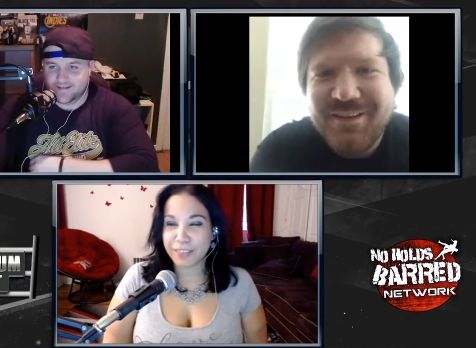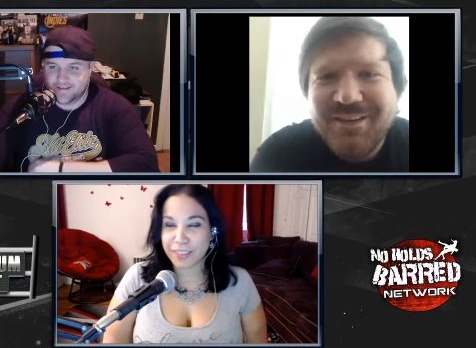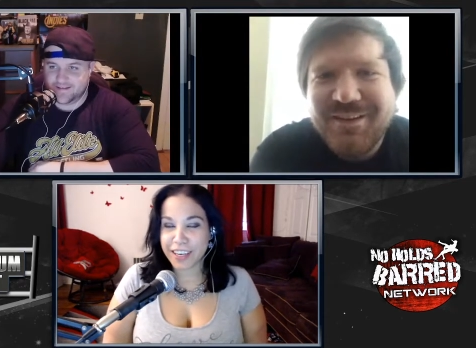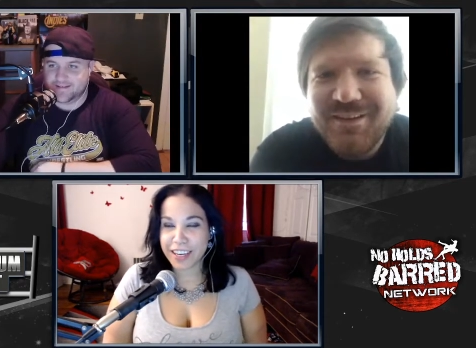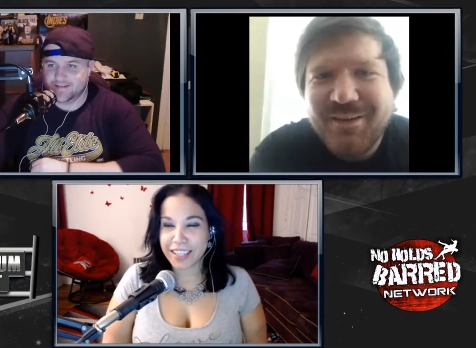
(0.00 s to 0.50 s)

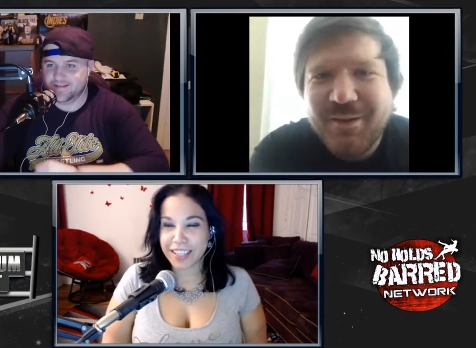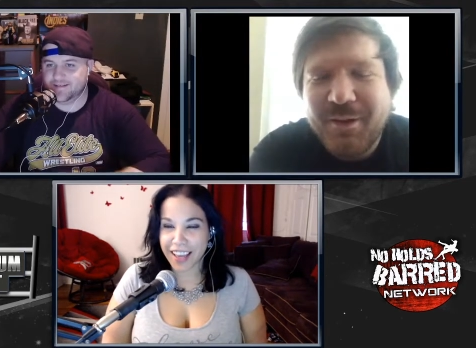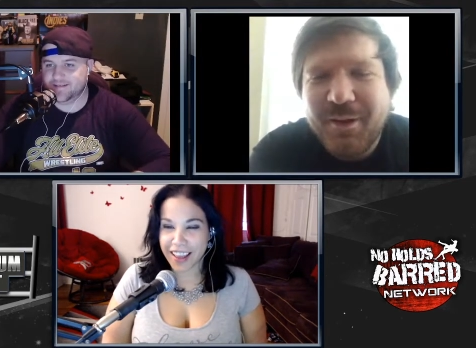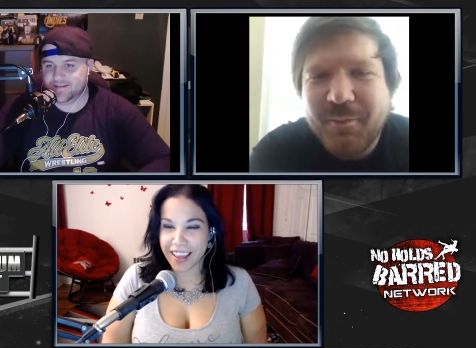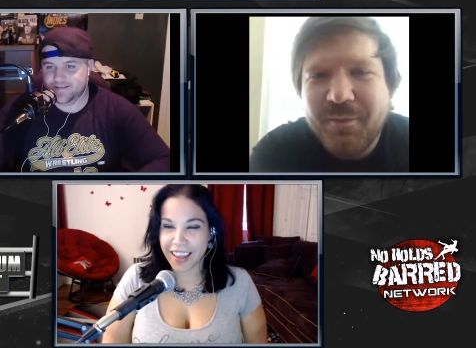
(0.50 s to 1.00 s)
Speaker 1: that's what it
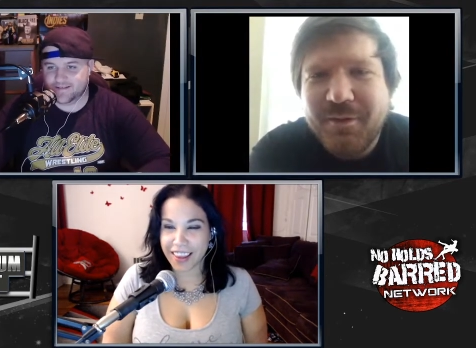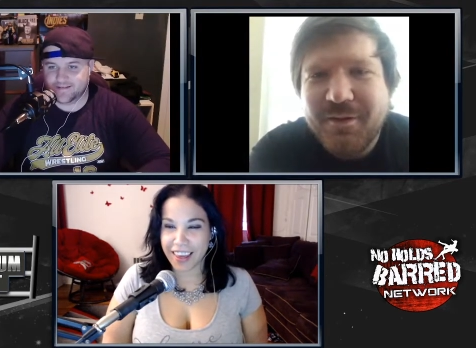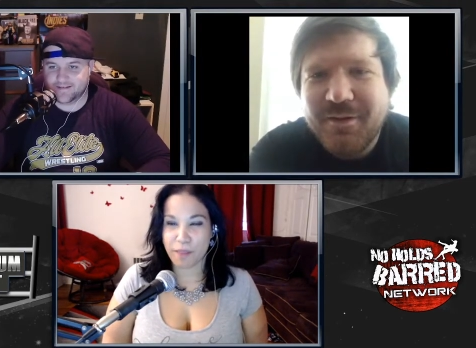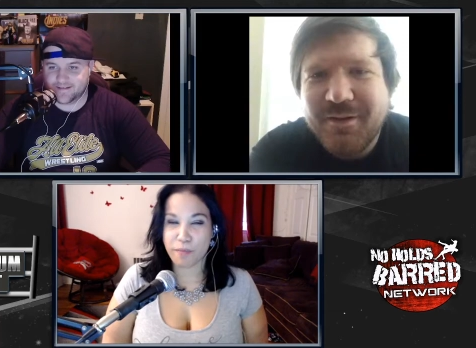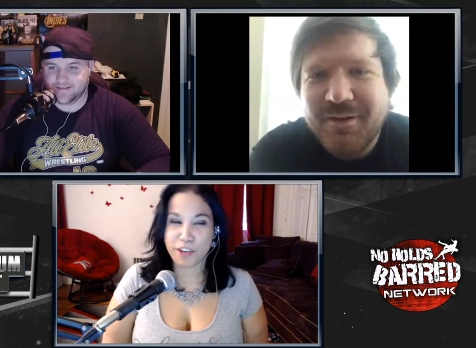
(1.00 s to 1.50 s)
is. I think they
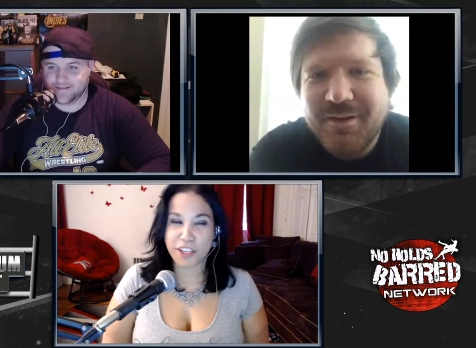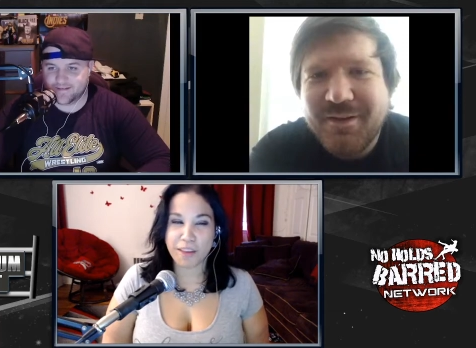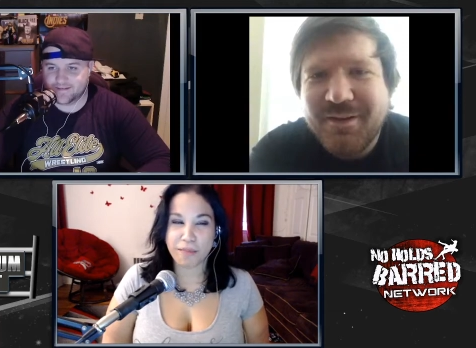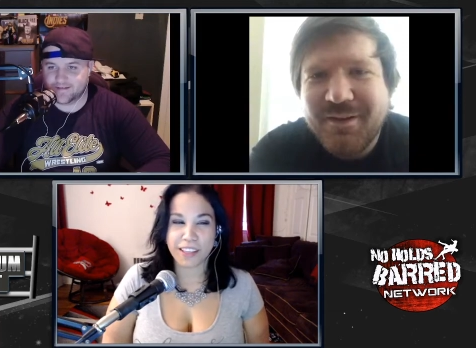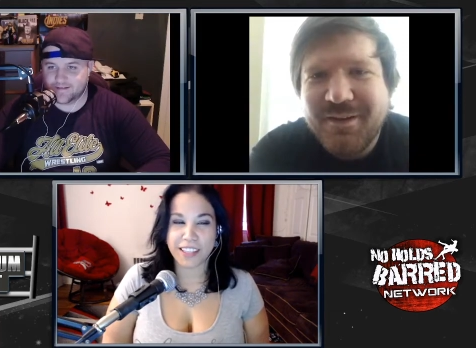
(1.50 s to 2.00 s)
like
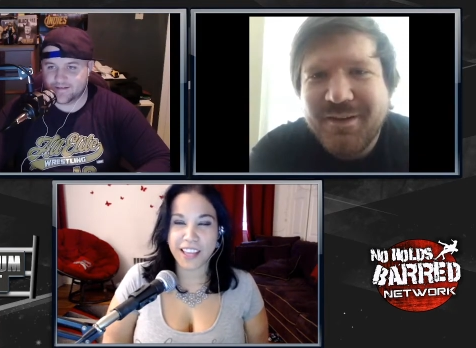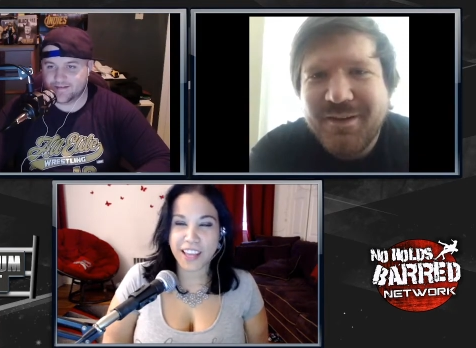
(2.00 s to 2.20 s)
appreciate it because then